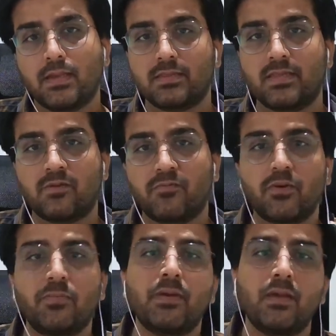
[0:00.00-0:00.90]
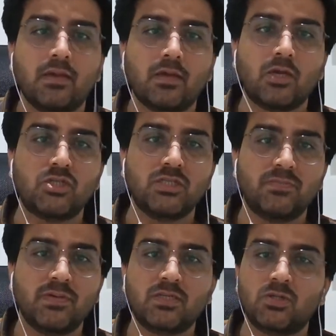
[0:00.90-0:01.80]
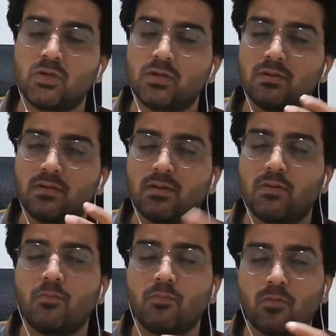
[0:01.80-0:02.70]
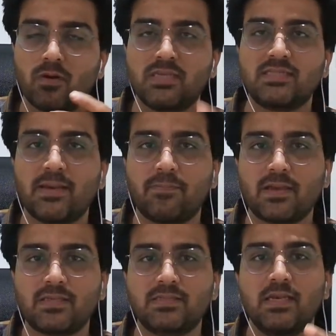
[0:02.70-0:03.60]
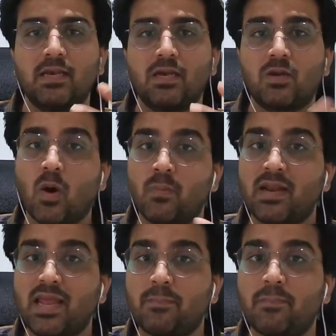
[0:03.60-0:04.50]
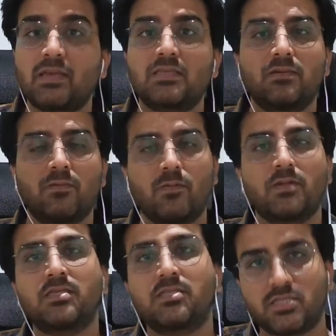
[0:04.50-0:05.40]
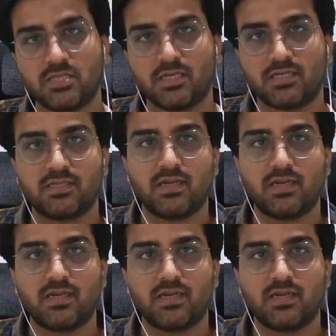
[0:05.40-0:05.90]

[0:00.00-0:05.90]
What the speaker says: there would be questions based on what is Apex, normal Apex versus triggers.